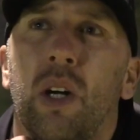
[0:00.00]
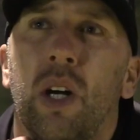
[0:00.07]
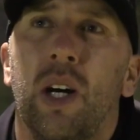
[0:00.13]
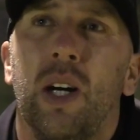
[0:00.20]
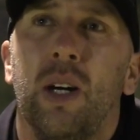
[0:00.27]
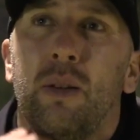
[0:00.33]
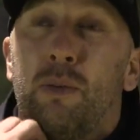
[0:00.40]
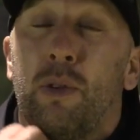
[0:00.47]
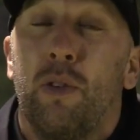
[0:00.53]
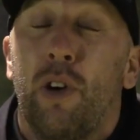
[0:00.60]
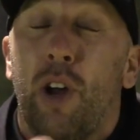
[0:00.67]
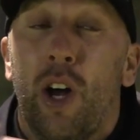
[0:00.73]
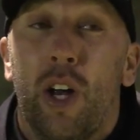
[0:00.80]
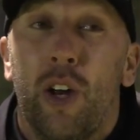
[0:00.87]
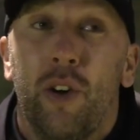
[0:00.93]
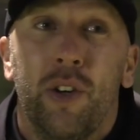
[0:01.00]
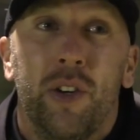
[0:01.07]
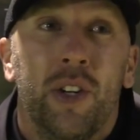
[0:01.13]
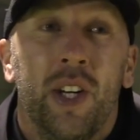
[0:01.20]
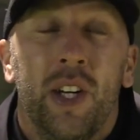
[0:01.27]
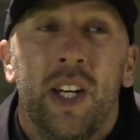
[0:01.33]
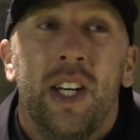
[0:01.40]
We're reliant
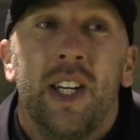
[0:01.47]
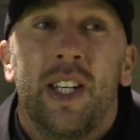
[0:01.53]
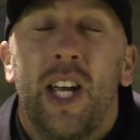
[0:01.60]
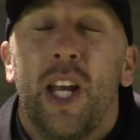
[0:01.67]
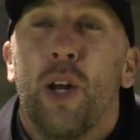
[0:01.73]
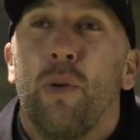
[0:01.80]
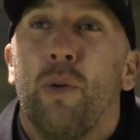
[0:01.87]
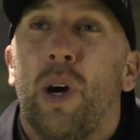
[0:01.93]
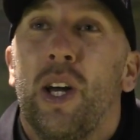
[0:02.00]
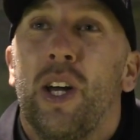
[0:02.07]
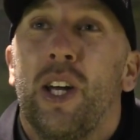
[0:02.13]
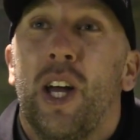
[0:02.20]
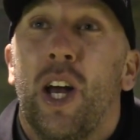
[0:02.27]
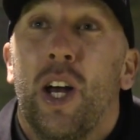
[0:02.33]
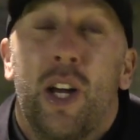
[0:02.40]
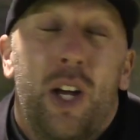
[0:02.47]
on getting away,